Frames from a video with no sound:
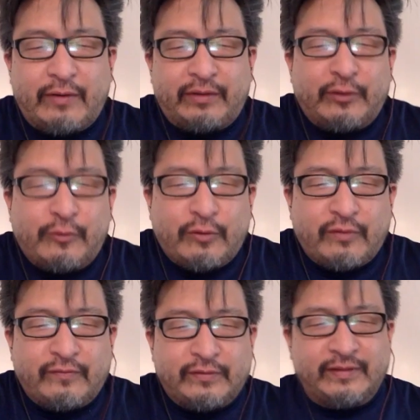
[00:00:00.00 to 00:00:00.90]
the
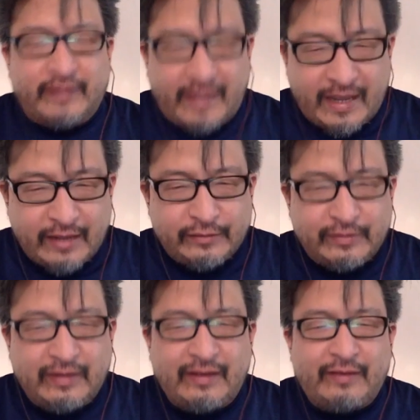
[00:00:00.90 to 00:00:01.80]
core versus the
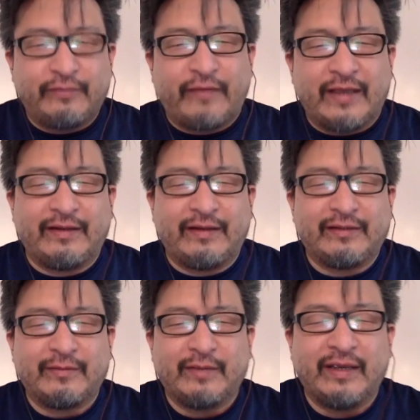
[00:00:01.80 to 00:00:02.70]
edge was fascinating
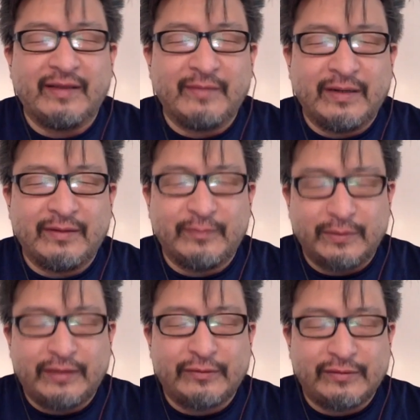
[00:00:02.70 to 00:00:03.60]
to me. And it
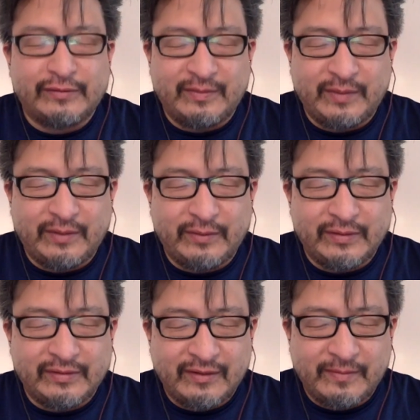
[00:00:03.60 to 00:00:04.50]
was interesting to me
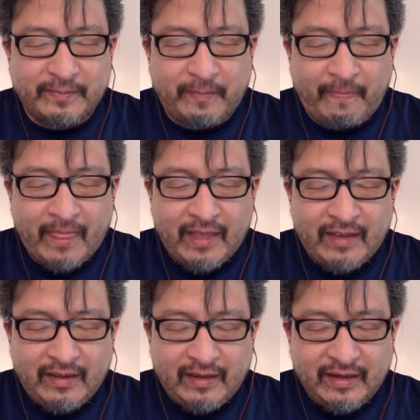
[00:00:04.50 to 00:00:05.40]
was,
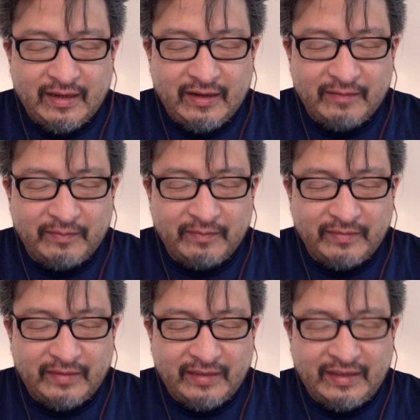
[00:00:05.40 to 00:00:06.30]

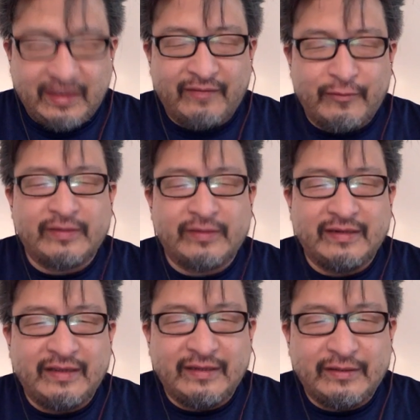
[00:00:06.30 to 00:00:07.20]
of course,
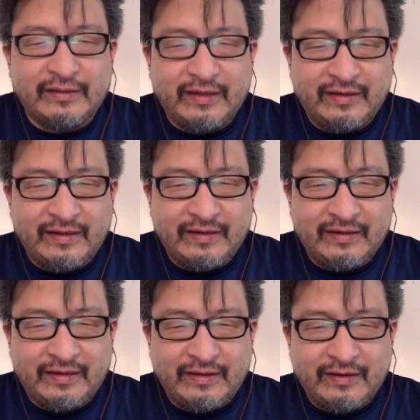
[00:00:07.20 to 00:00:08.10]

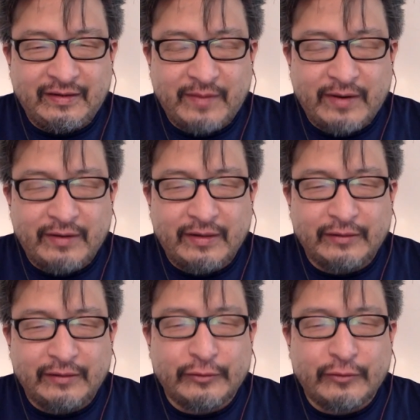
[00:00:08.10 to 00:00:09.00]
in America
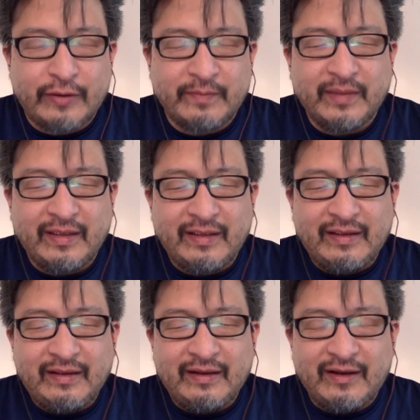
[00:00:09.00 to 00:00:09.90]
under Trump,
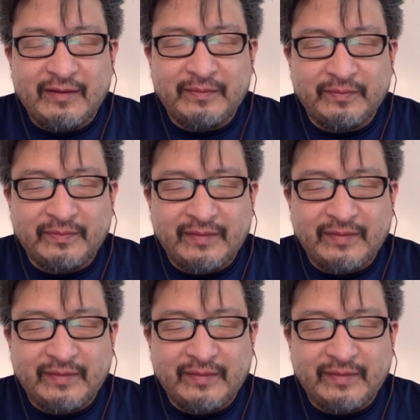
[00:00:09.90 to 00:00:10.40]
one